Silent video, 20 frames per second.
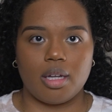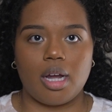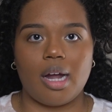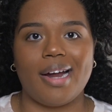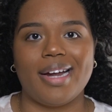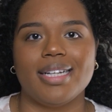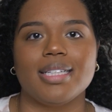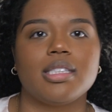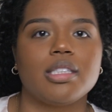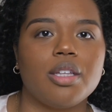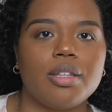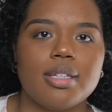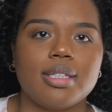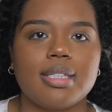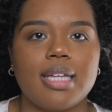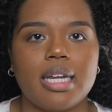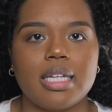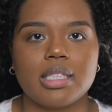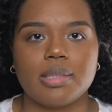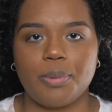All right, so the
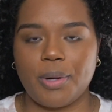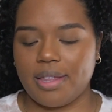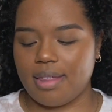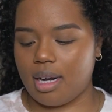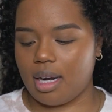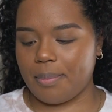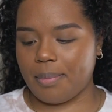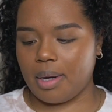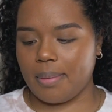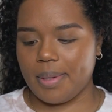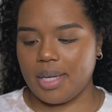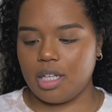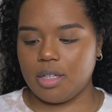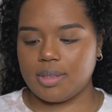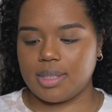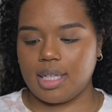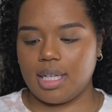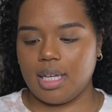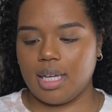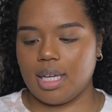setting spray that I'm gonna be
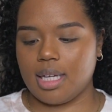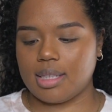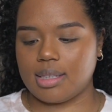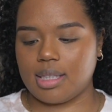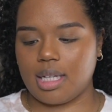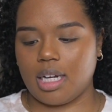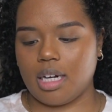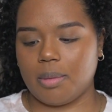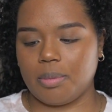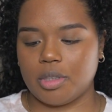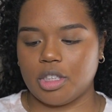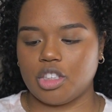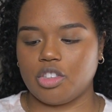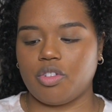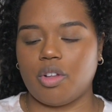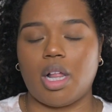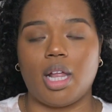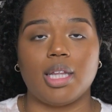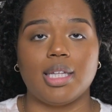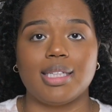using is the Airbrush
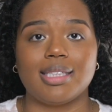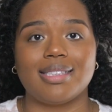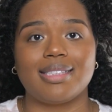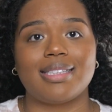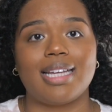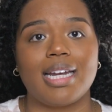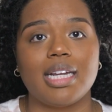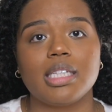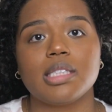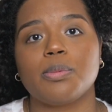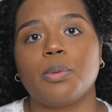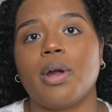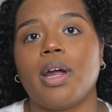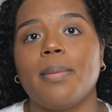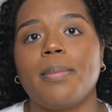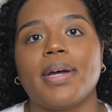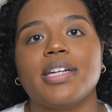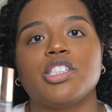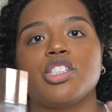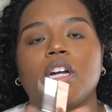Flawless Setting Spray
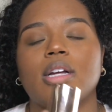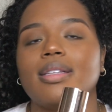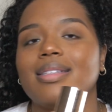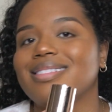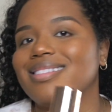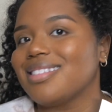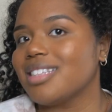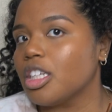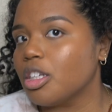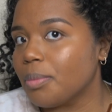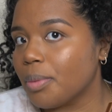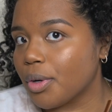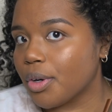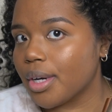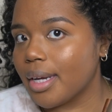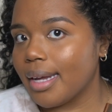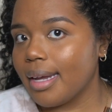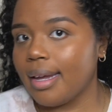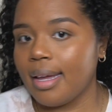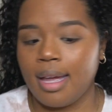by Charlotte
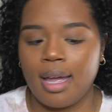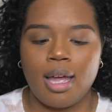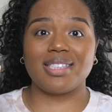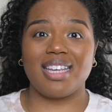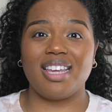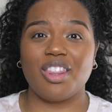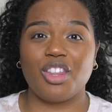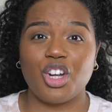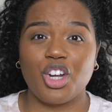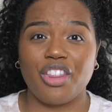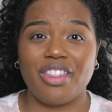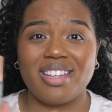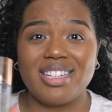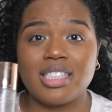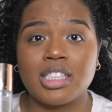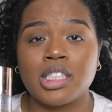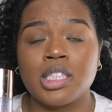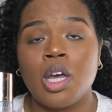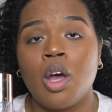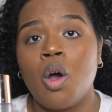Tilbury. It's either
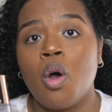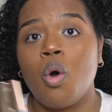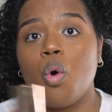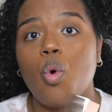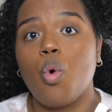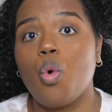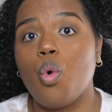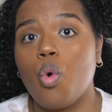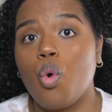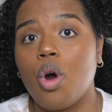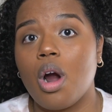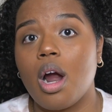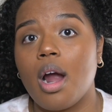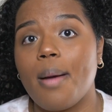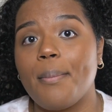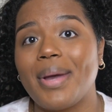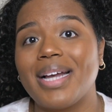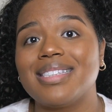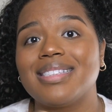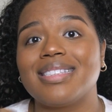this or
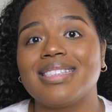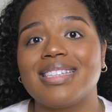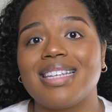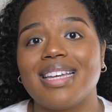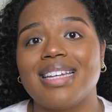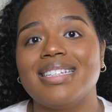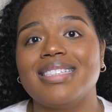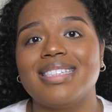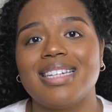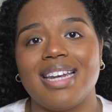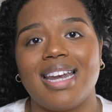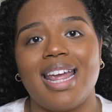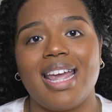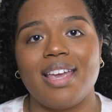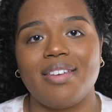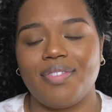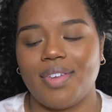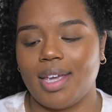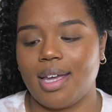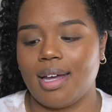my
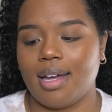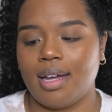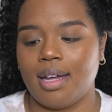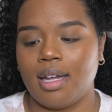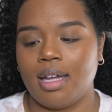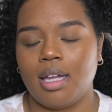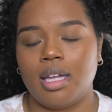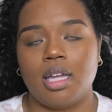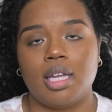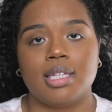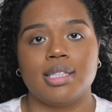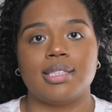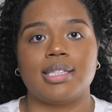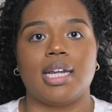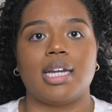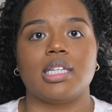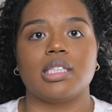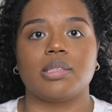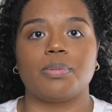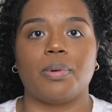Skindinavia
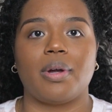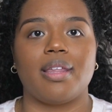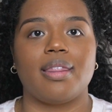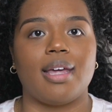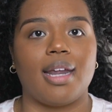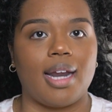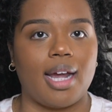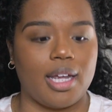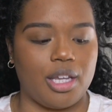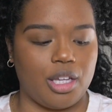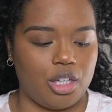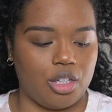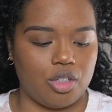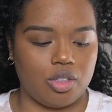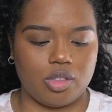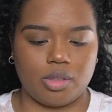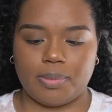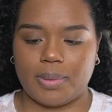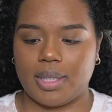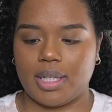setting spray that I
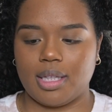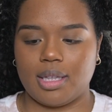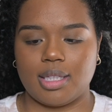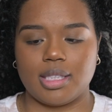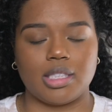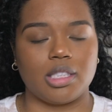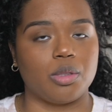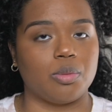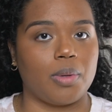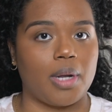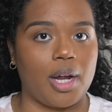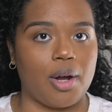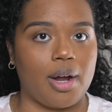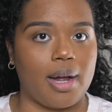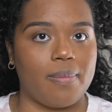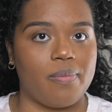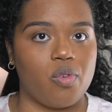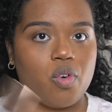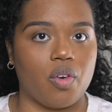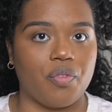use, but this is what I
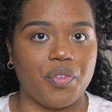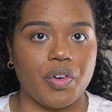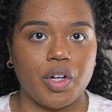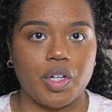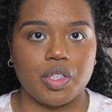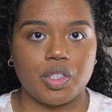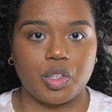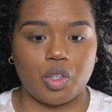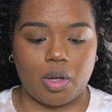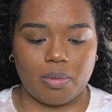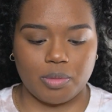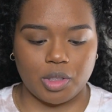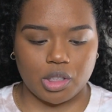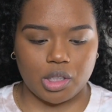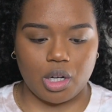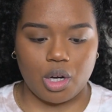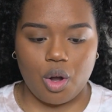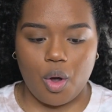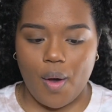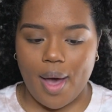grabbed for first, so I'm just
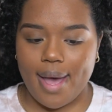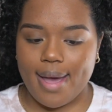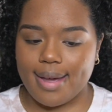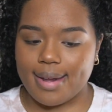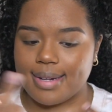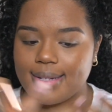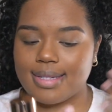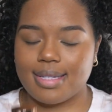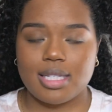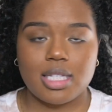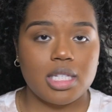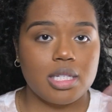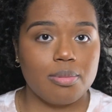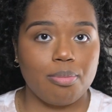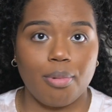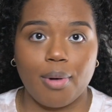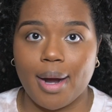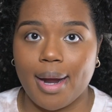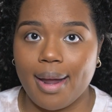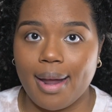gonna go ahead and
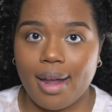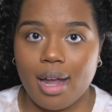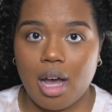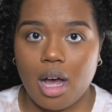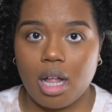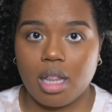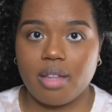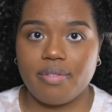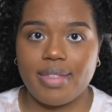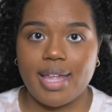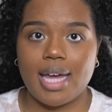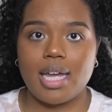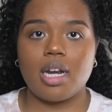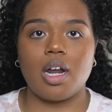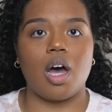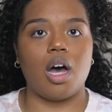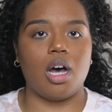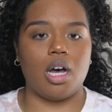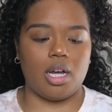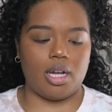spray all of that
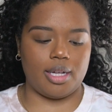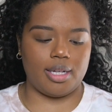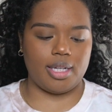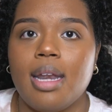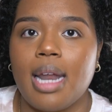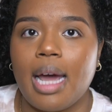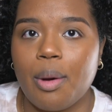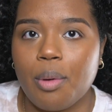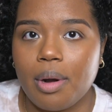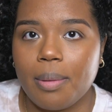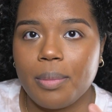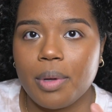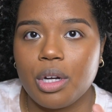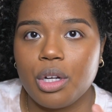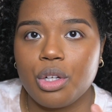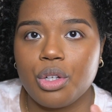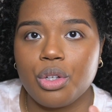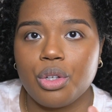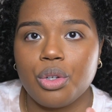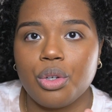on. Now what I'm
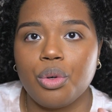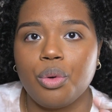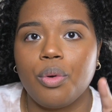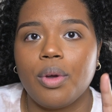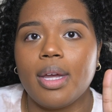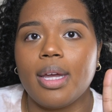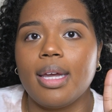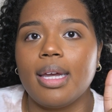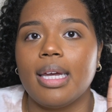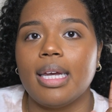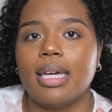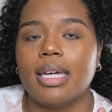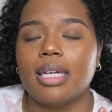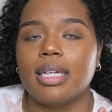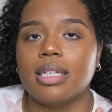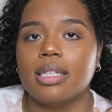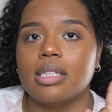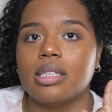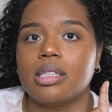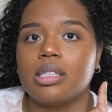gonna do
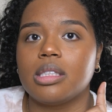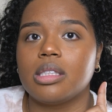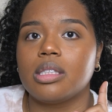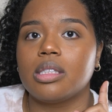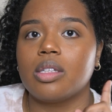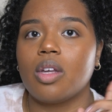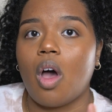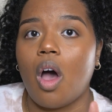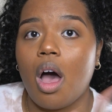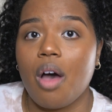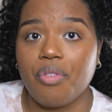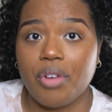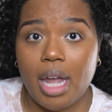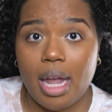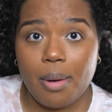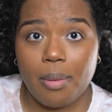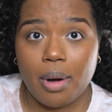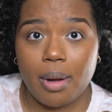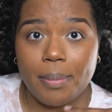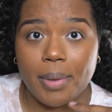is, off
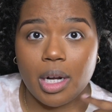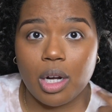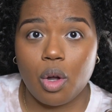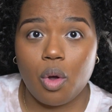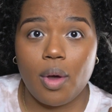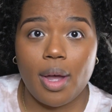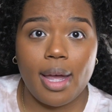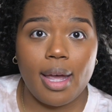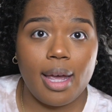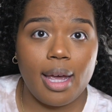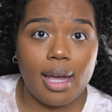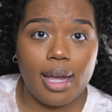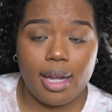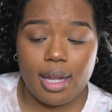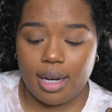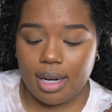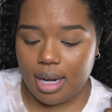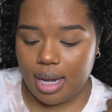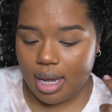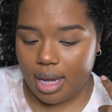camera, I'm gonna go
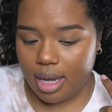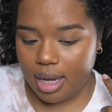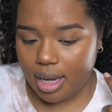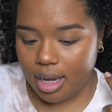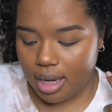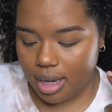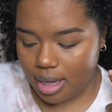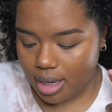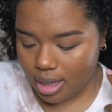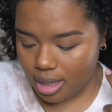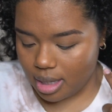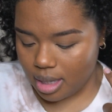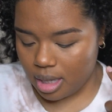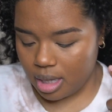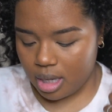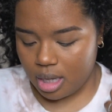ahead and